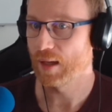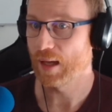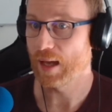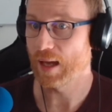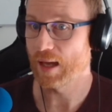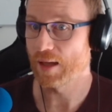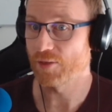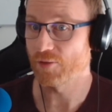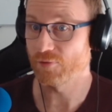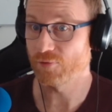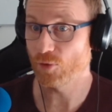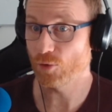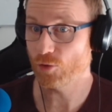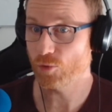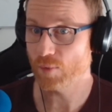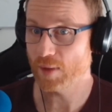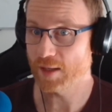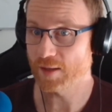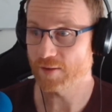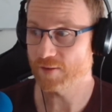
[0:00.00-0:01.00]
The
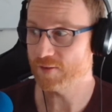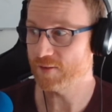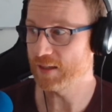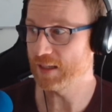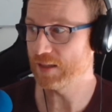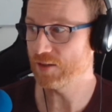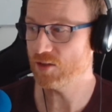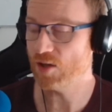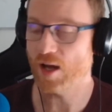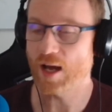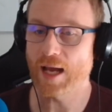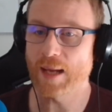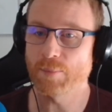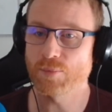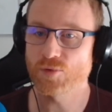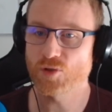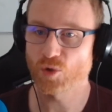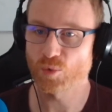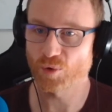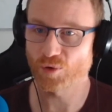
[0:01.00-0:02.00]
fourth one is the
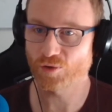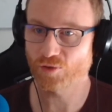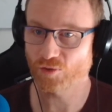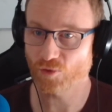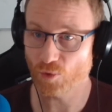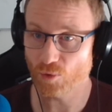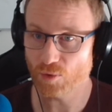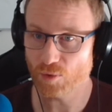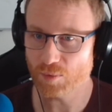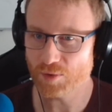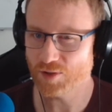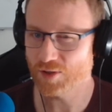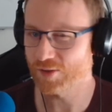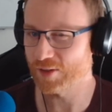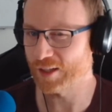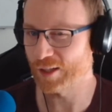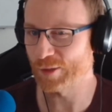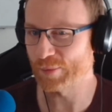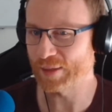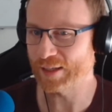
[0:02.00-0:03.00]
time to restore, which is a
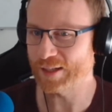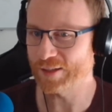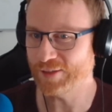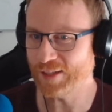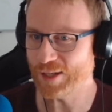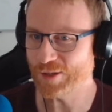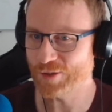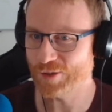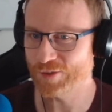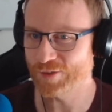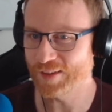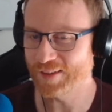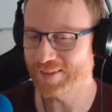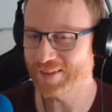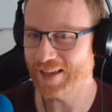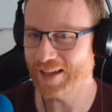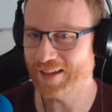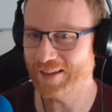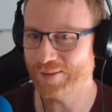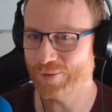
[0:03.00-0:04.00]
little bit contentious these
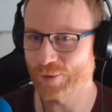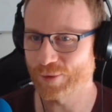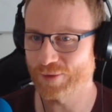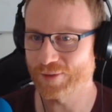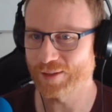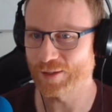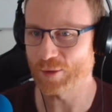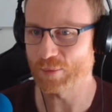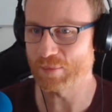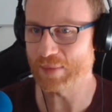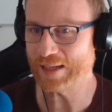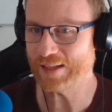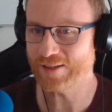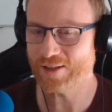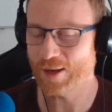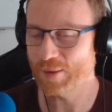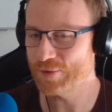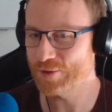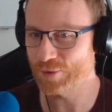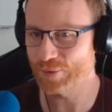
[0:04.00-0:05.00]
days with mean
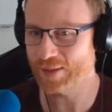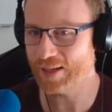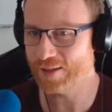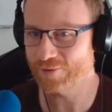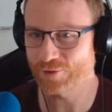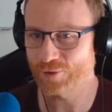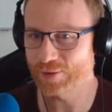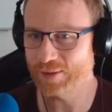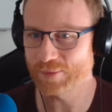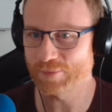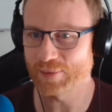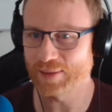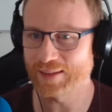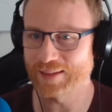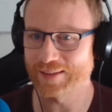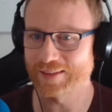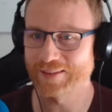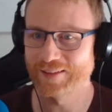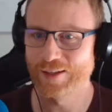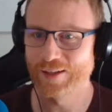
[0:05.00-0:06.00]
time to recovery
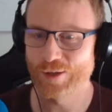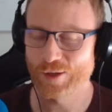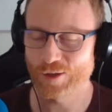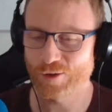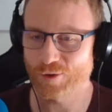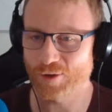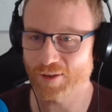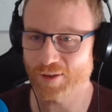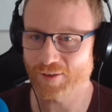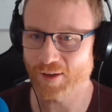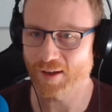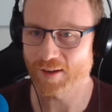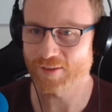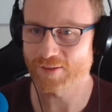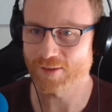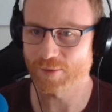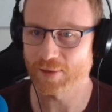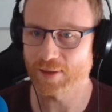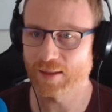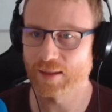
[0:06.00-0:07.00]
being
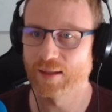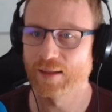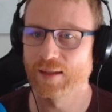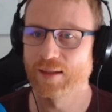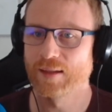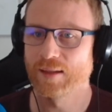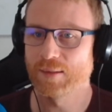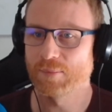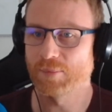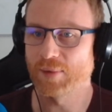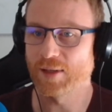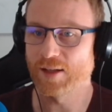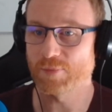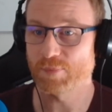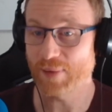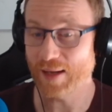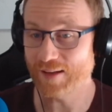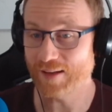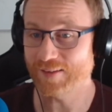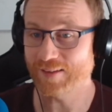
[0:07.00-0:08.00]
criticized a bit. But it's
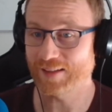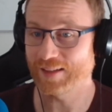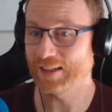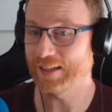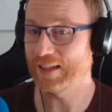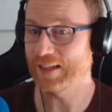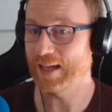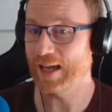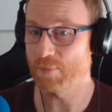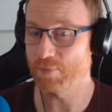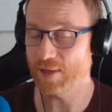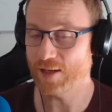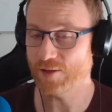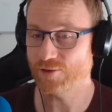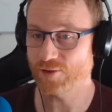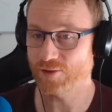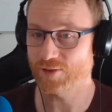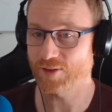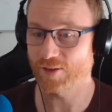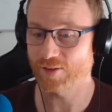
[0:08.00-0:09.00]
basically a
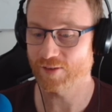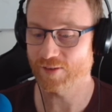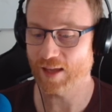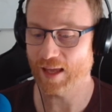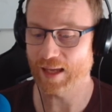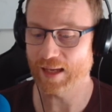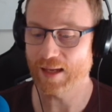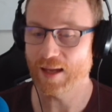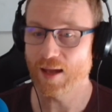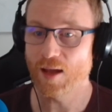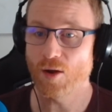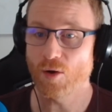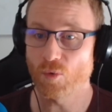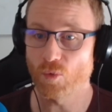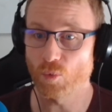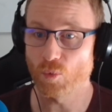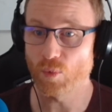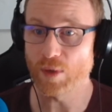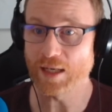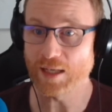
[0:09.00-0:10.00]
metric to say
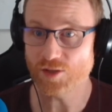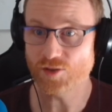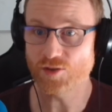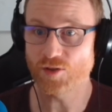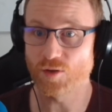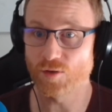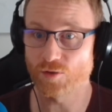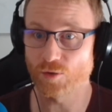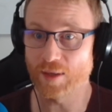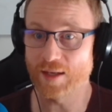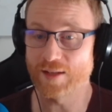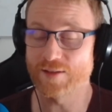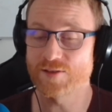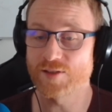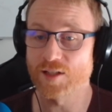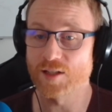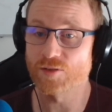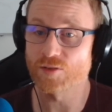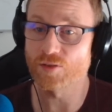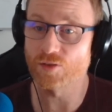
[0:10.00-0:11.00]
when issues or
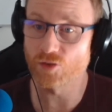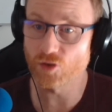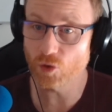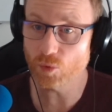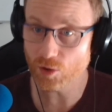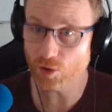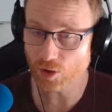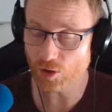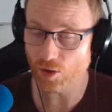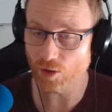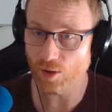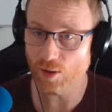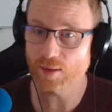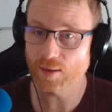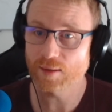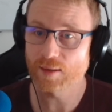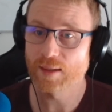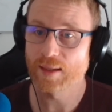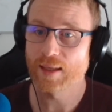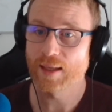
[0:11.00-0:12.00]
incidents do
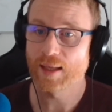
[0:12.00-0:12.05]
occur,